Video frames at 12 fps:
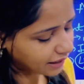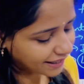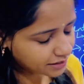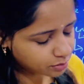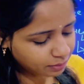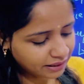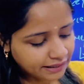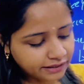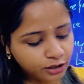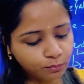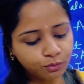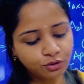explain
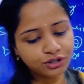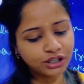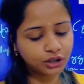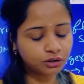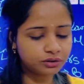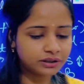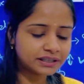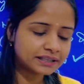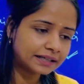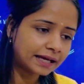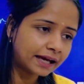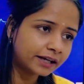the project or the
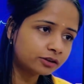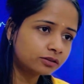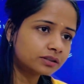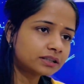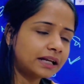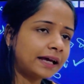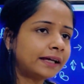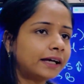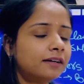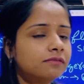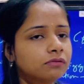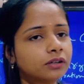scenarios. Like I
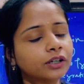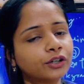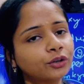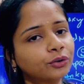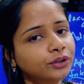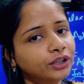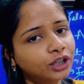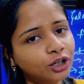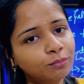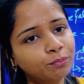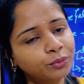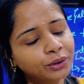have worked on the
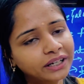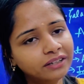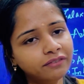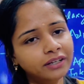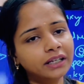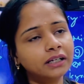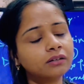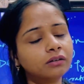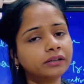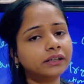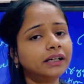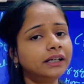component where
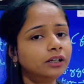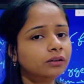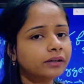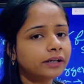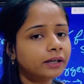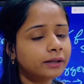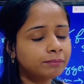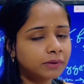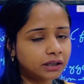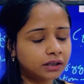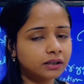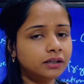on click on and
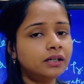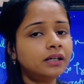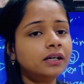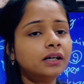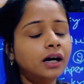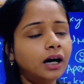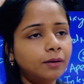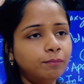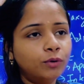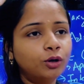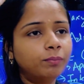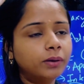button a
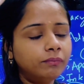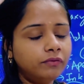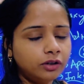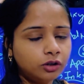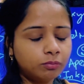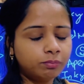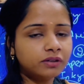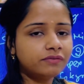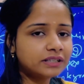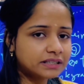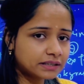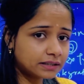pop-up will open,
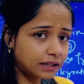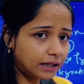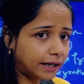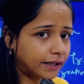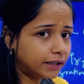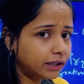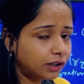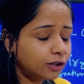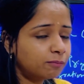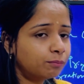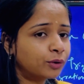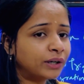which is the lightning
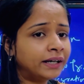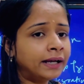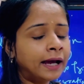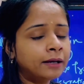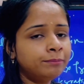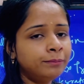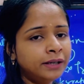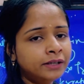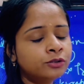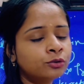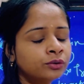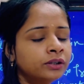component, and
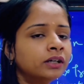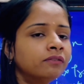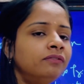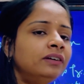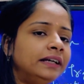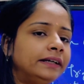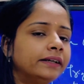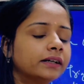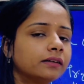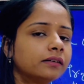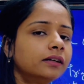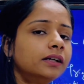based on the
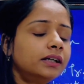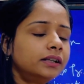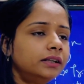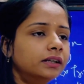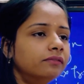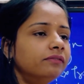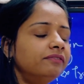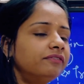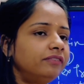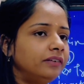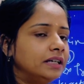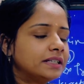filter the
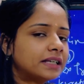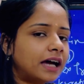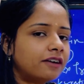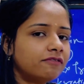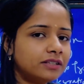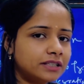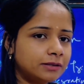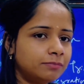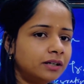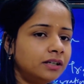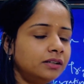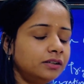fields are
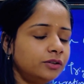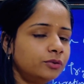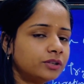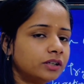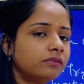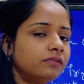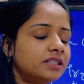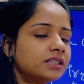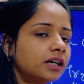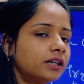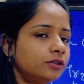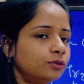visible, using which
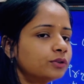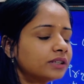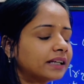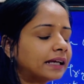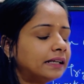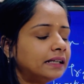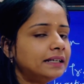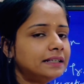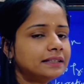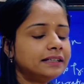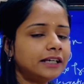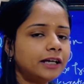a user can
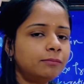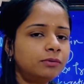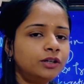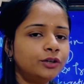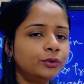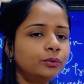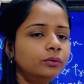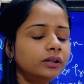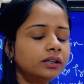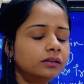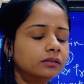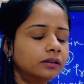easily able
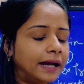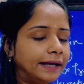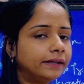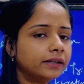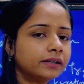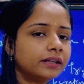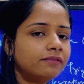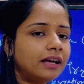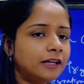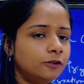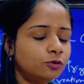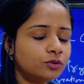to enter the
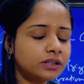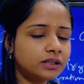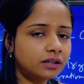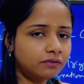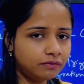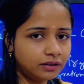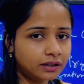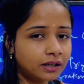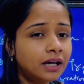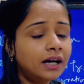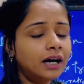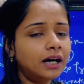values in the field.
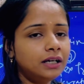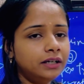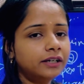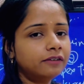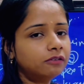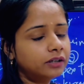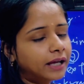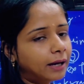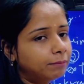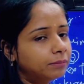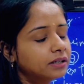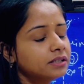Earlier what
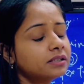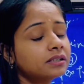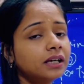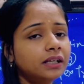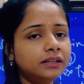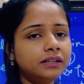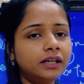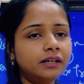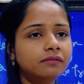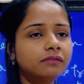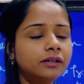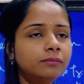happens, there
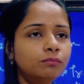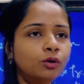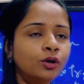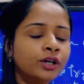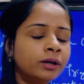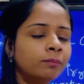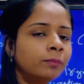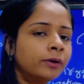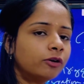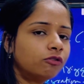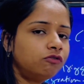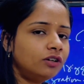were more
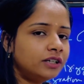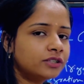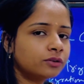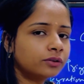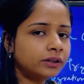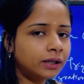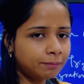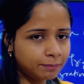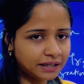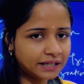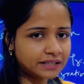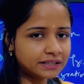number of fields on the
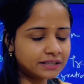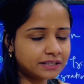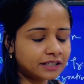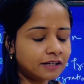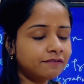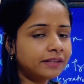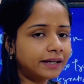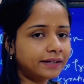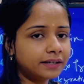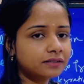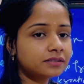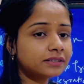page itself, that
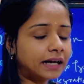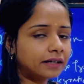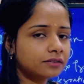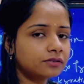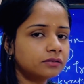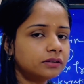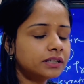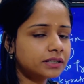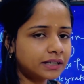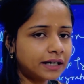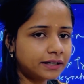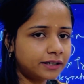is on the
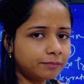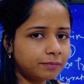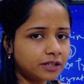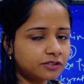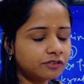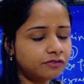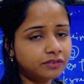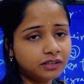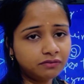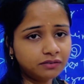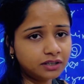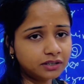standard page 50
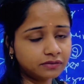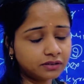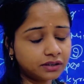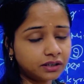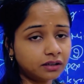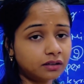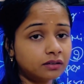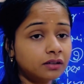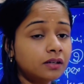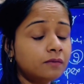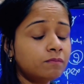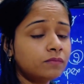fields were there,
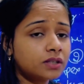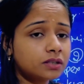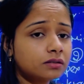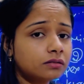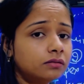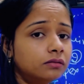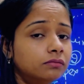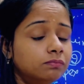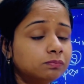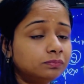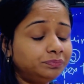so